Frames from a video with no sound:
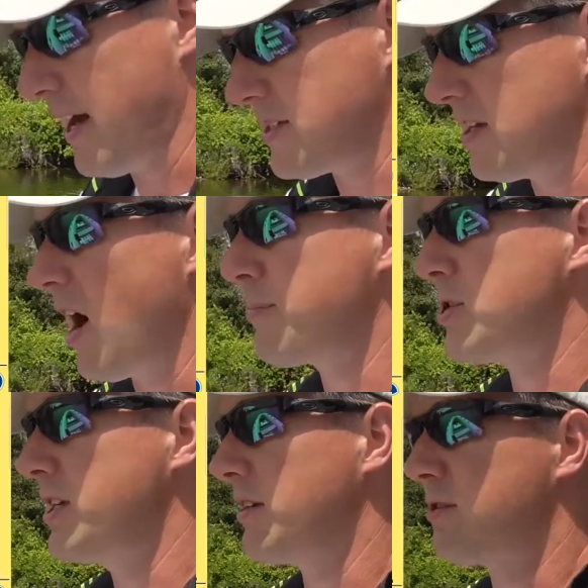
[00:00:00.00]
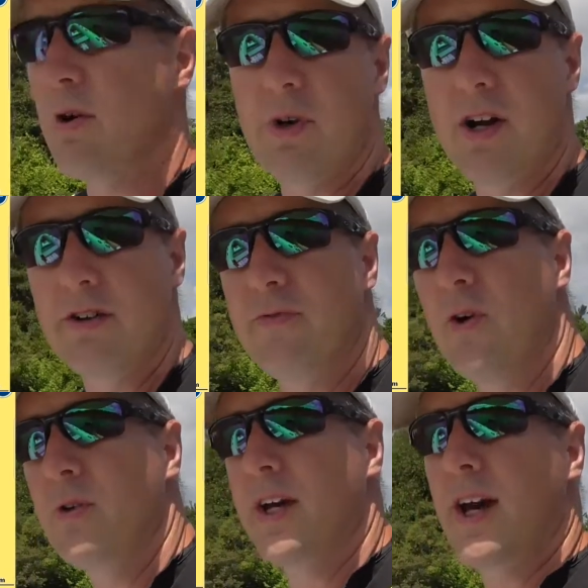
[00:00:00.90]
has the option you can throw it on your
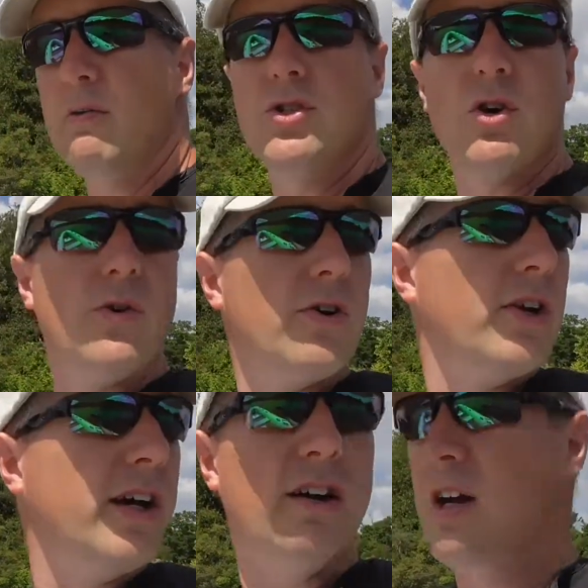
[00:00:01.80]
phone, like I was showing earlier.